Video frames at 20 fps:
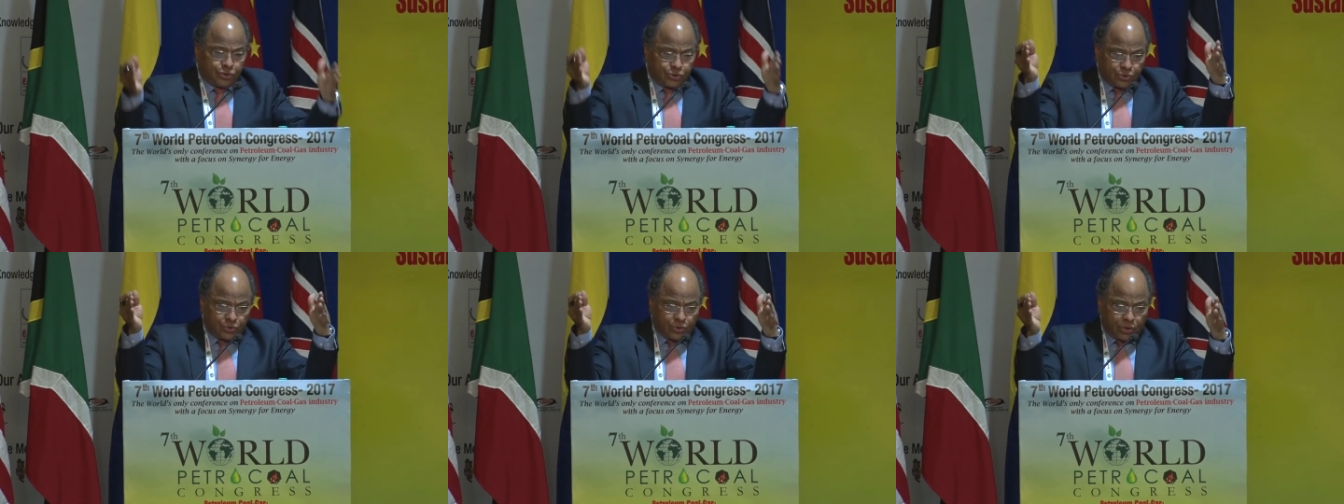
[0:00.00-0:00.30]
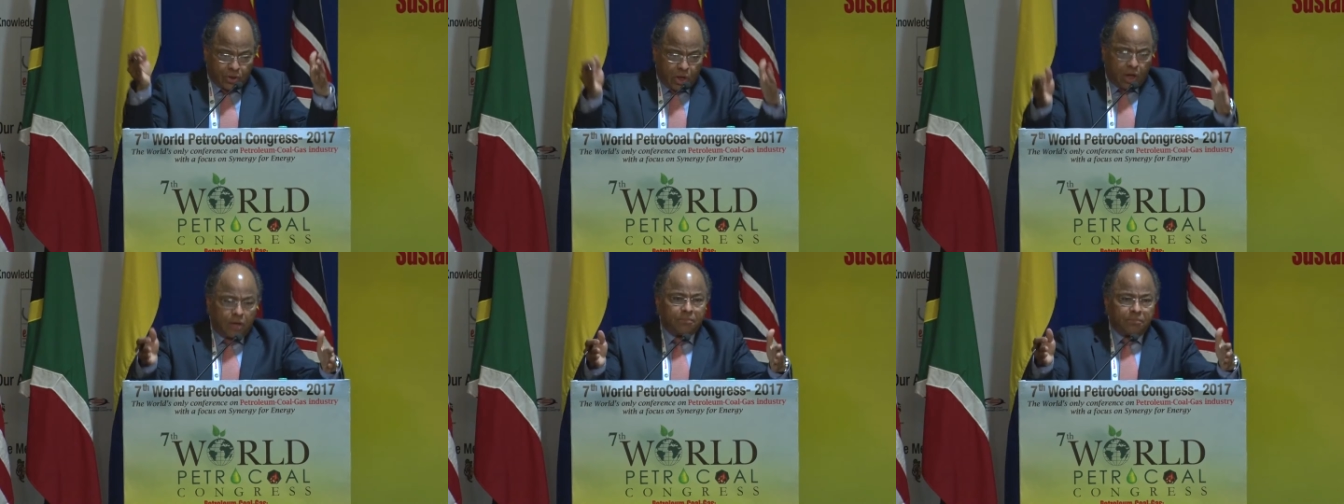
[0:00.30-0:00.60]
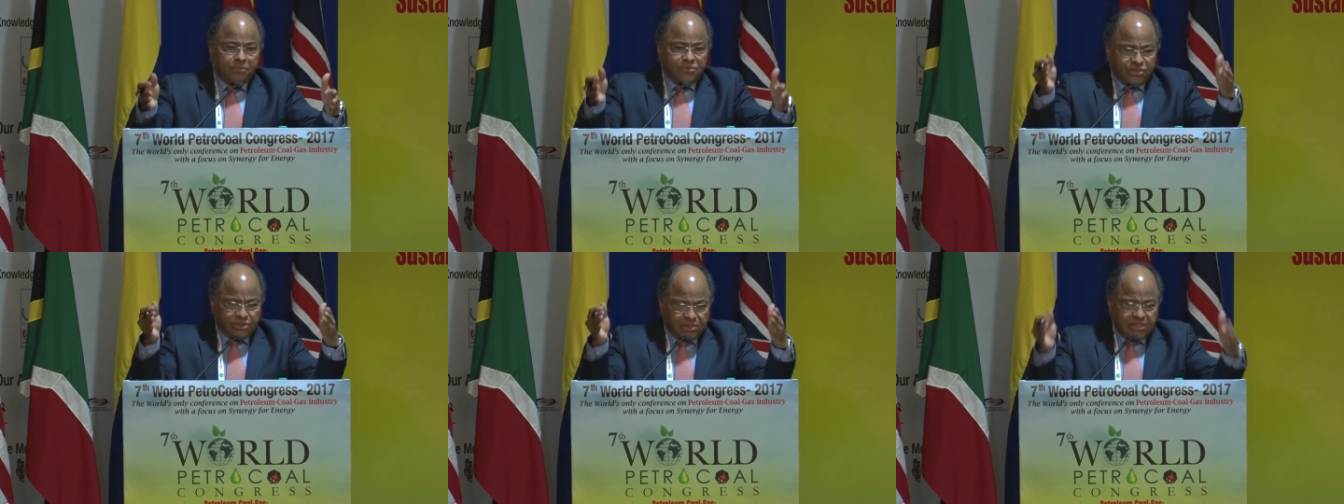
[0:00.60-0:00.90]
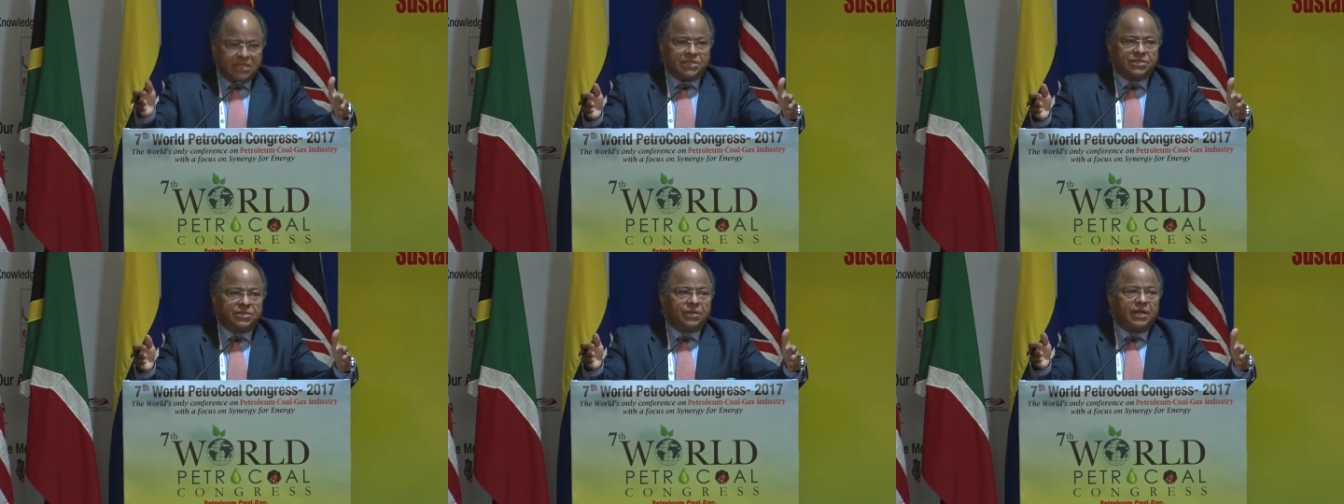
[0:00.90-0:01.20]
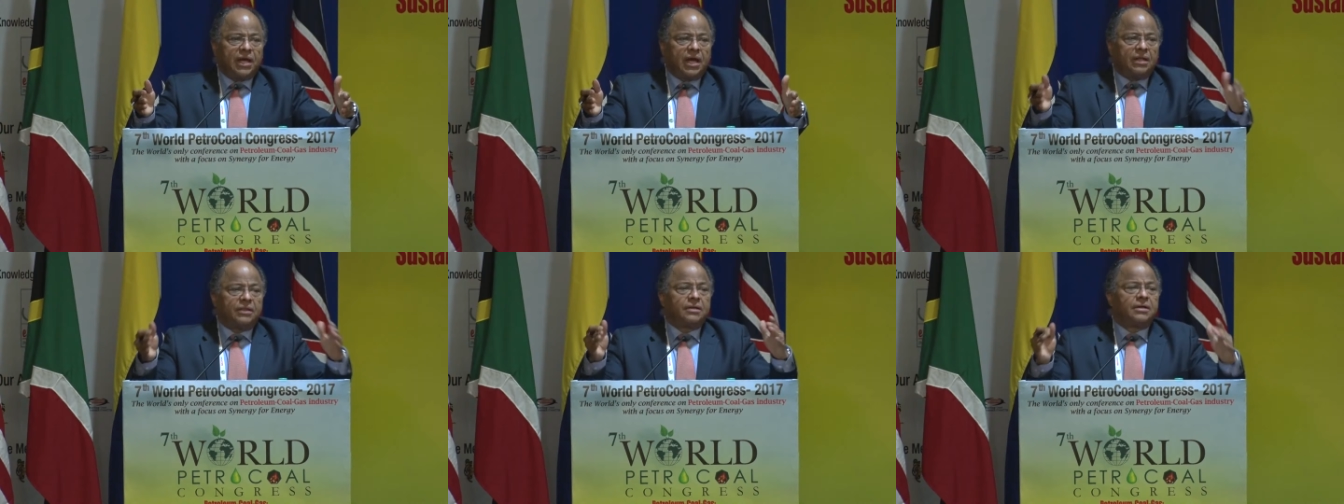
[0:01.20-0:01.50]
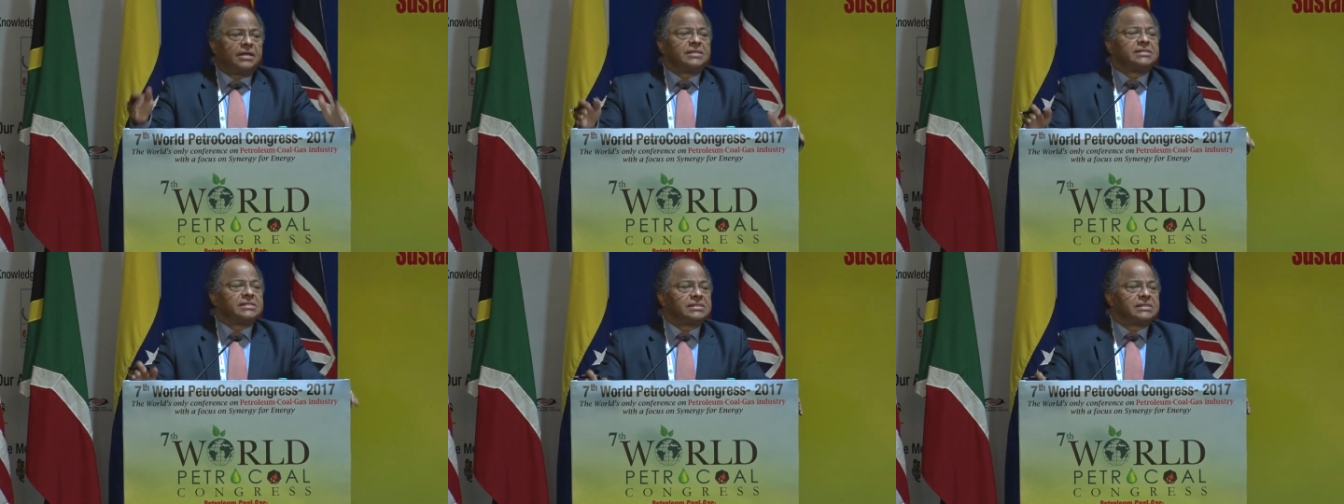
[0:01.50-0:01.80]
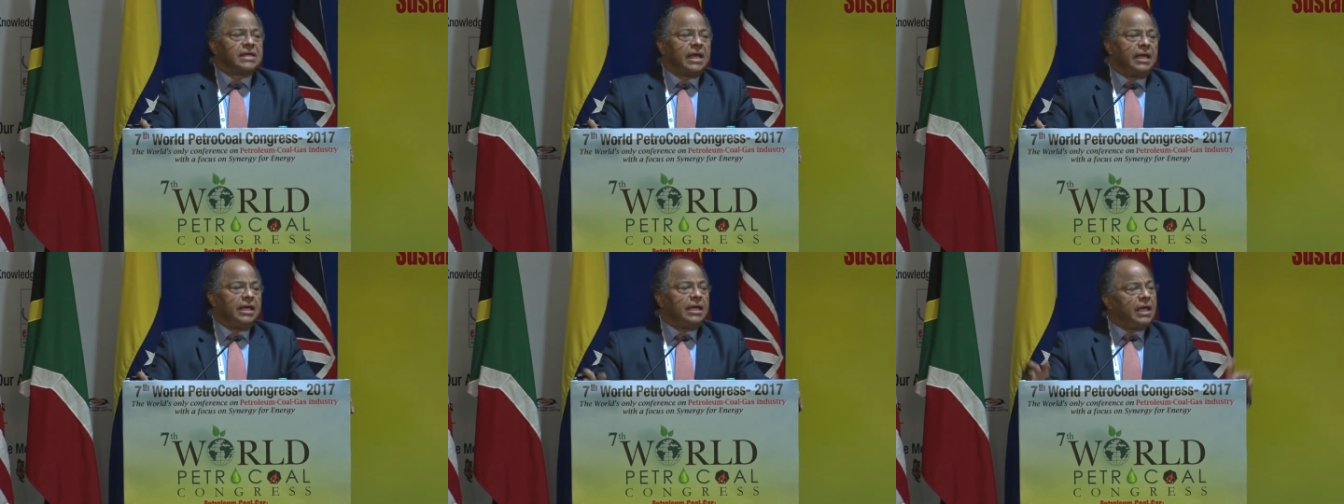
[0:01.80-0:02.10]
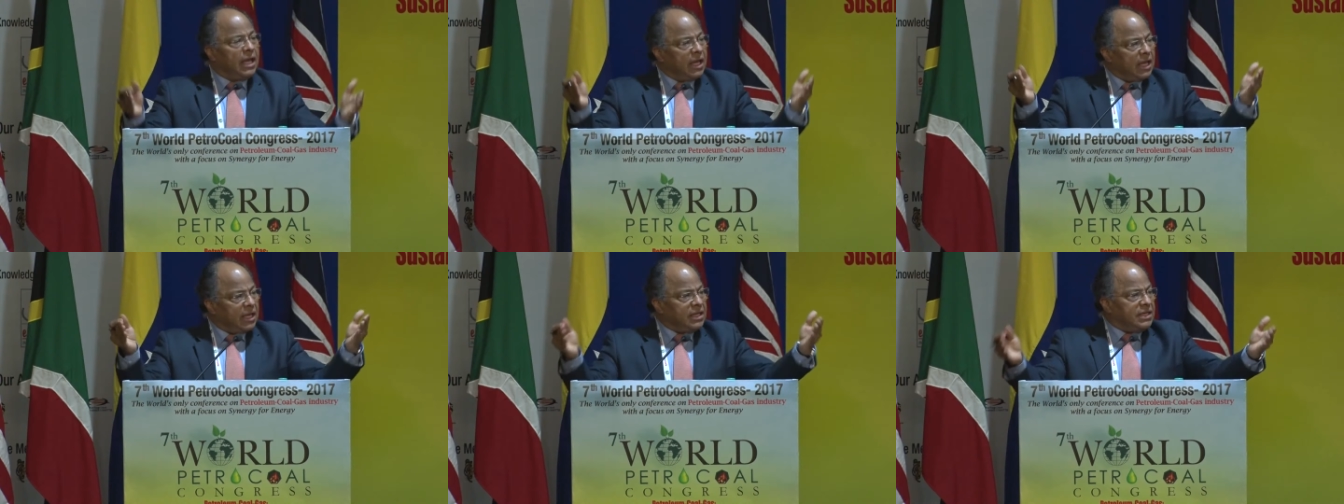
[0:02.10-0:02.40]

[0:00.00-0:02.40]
to come sit together and say,